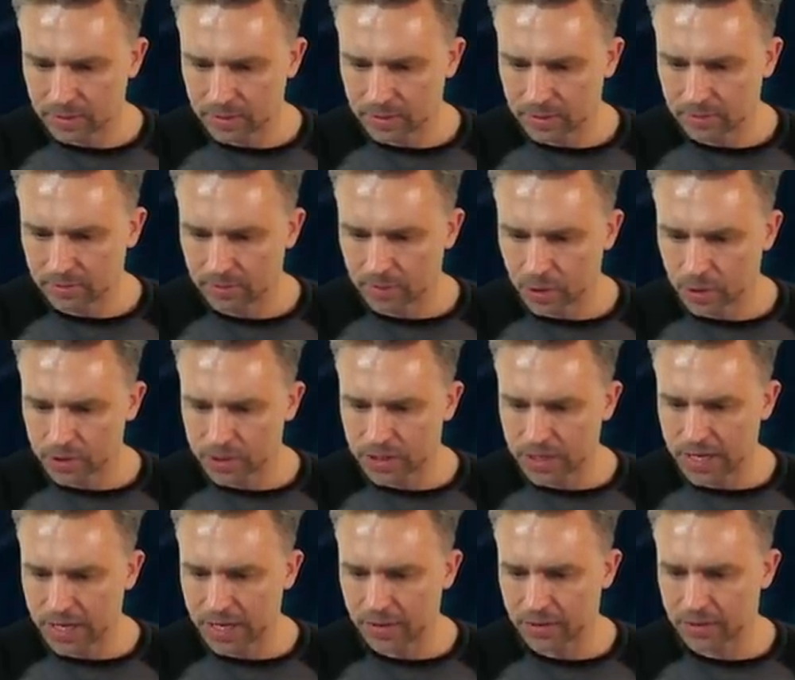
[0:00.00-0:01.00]
Merge
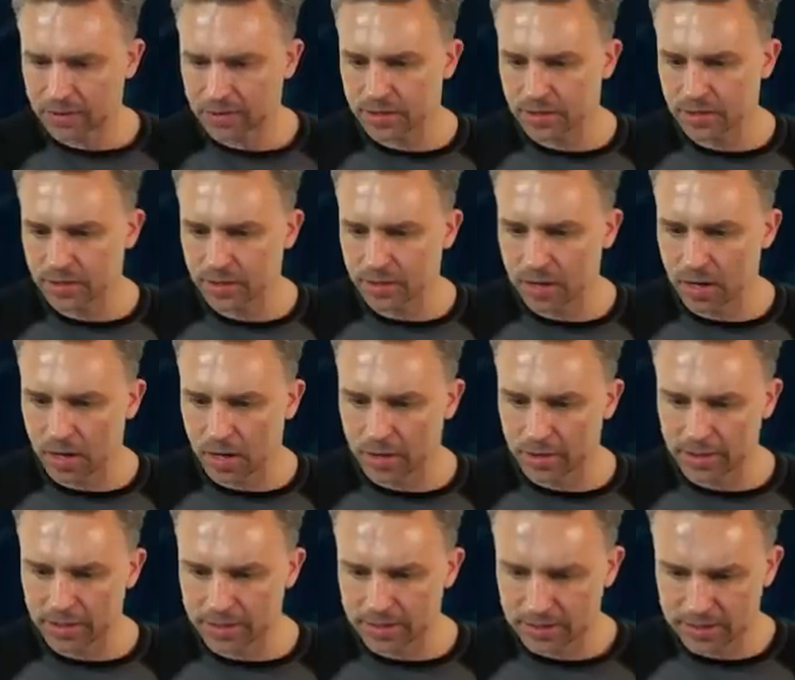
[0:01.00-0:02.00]
layers. Call
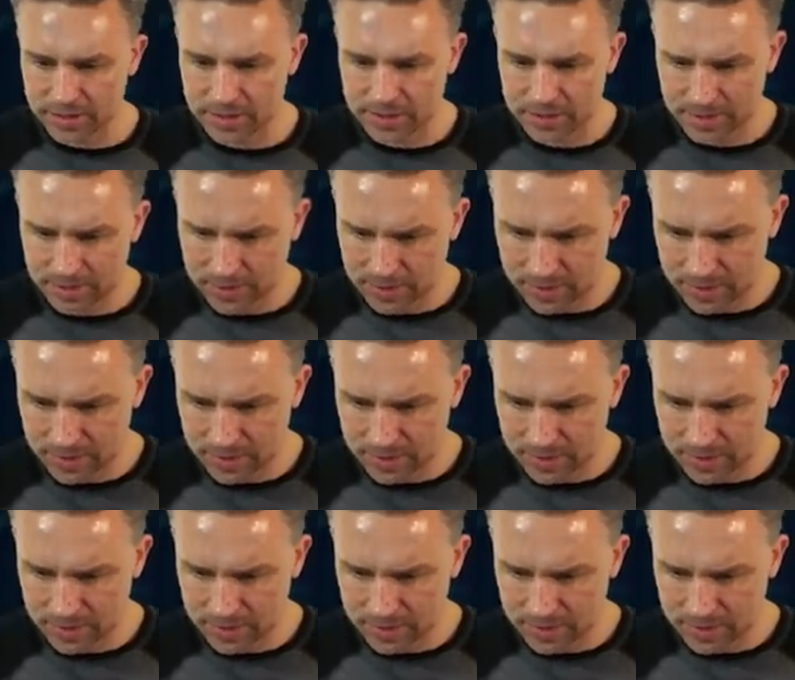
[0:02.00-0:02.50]
this